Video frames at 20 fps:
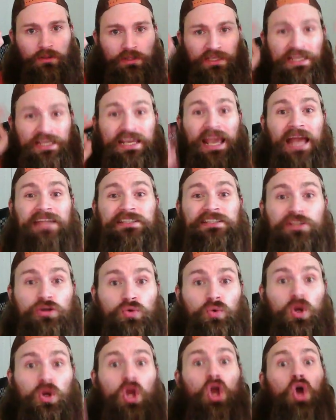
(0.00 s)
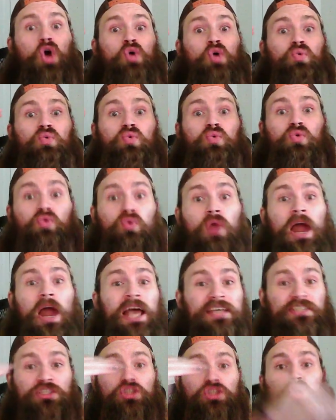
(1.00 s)
He had to
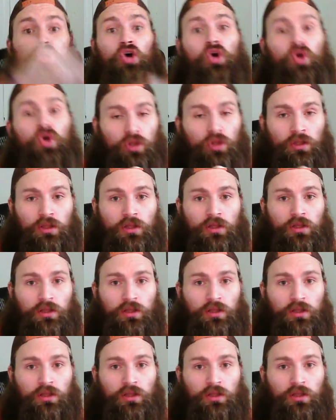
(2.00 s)
wrestle